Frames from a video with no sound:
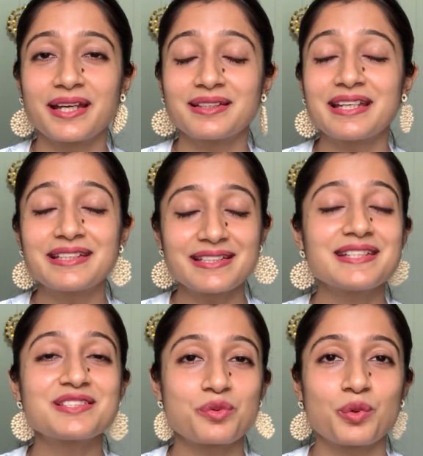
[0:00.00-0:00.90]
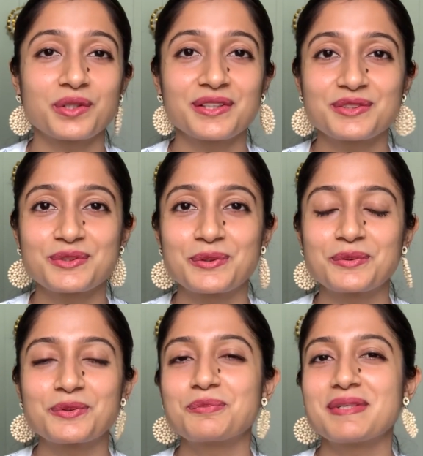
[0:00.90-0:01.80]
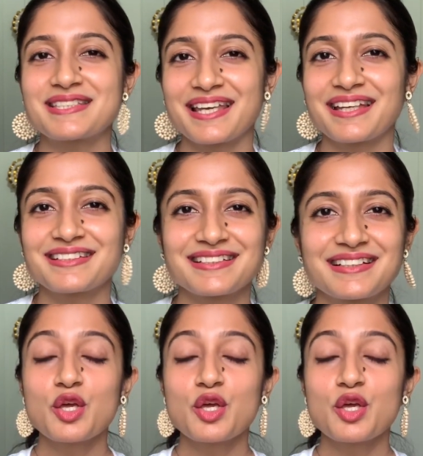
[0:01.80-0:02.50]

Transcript: and it is rewarding, so don't be scared.